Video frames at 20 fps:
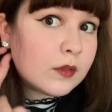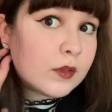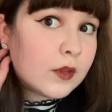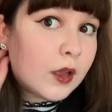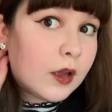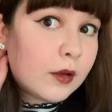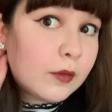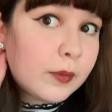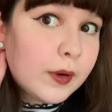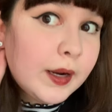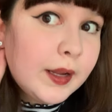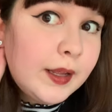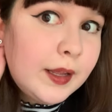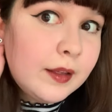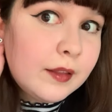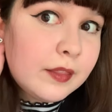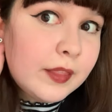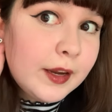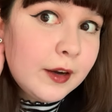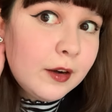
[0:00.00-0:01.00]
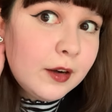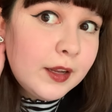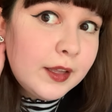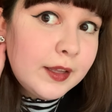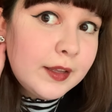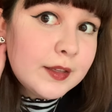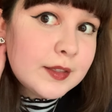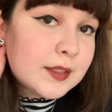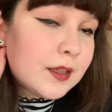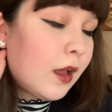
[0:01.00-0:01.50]
All right, there it
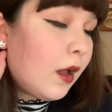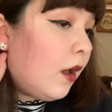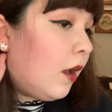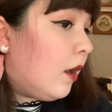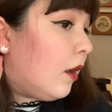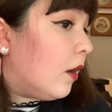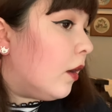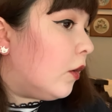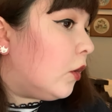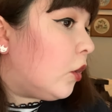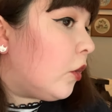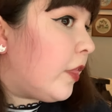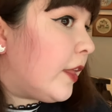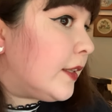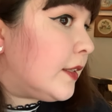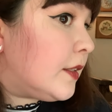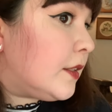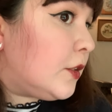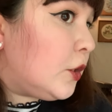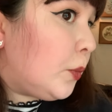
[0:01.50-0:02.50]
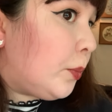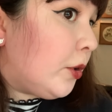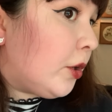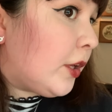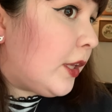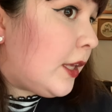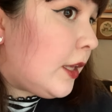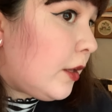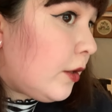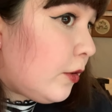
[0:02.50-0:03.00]
is. Oh, that's super
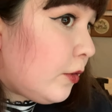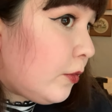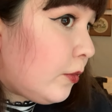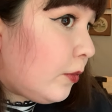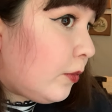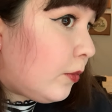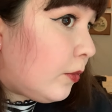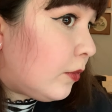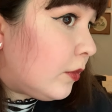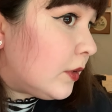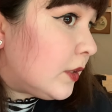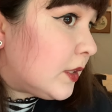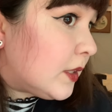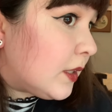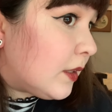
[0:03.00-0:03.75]
cute.